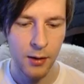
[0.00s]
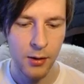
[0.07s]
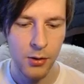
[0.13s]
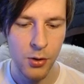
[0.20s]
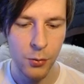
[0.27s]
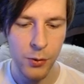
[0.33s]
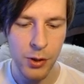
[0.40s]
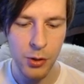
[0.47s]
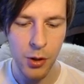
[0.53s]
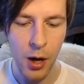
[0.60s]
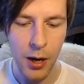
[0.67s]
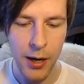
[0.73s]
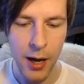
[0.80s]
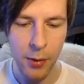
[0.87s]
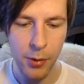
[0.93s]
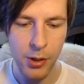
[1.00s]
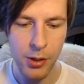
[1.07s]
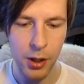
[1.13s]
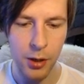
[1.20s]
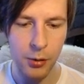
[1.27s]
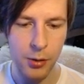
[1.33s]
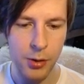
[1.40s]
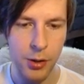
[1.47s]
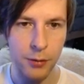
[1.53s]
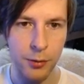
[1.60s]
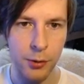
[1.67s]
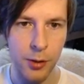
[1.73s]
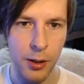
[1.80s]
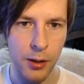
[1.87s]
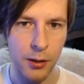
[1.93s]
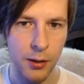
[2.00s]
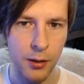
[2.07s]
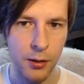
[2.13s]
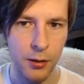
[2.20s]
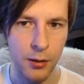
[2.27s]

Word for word: So we draw now, we draw a retrieval run.